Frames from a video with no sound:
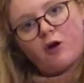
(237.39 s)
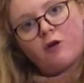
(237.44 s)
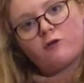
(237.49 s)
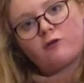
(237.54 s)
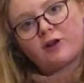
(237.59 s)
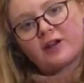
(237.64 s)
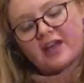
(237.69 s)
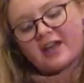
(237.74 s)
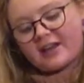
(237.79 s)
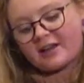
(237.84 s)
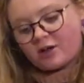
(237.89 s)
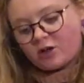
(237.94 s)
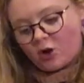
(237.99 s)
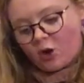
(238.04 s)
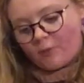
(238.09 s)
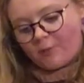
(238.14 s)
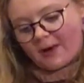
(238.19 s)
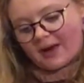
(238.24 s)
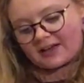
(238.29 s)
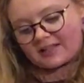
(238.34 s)
over again. Go
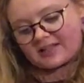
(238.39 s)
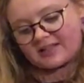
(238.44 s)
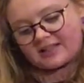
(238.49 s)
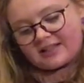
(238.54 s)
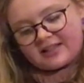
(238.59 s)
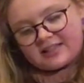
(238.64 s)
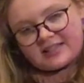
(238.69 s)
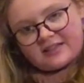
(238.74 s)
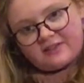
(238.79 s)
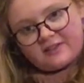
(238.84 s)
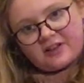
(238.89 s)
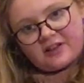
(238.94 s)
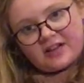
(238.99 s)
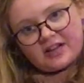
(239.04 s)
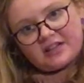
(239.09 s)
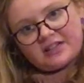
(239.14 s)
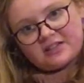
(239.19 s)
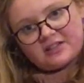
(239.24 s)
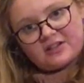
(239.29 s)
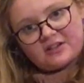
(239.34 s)
back to this if you
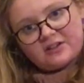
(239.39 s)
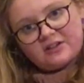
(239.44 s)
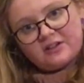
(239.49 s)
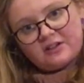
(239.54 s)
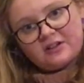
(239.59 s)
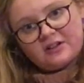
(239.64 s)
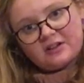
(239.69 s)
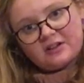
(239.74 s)
need to.